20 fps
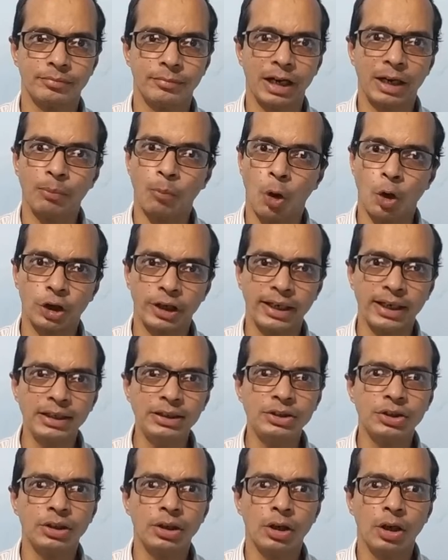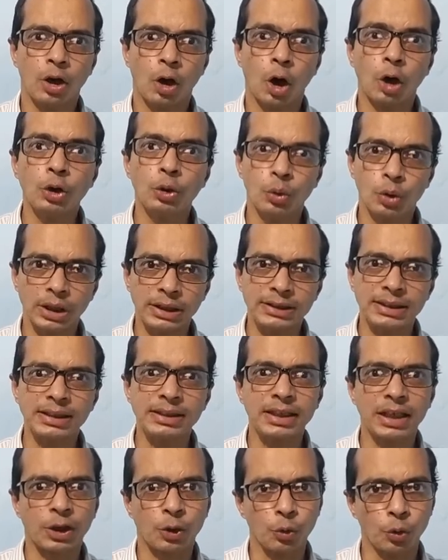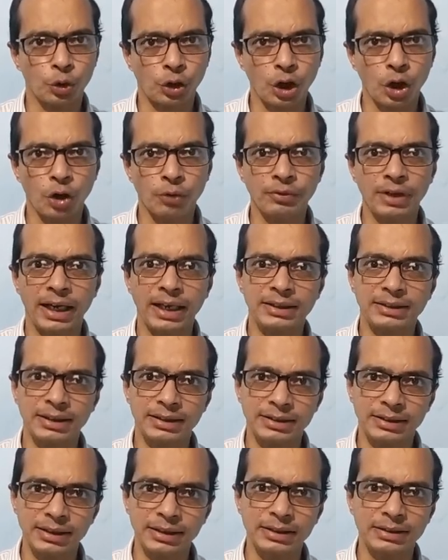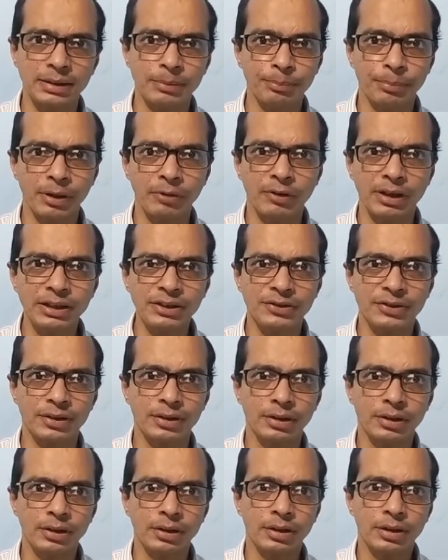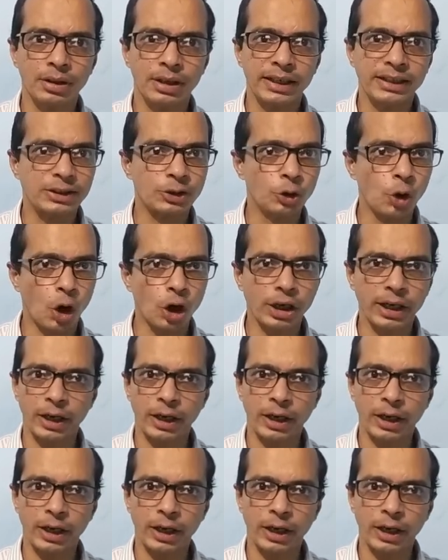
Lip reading: And mortgage, or you can say security of the assets in simple words, is not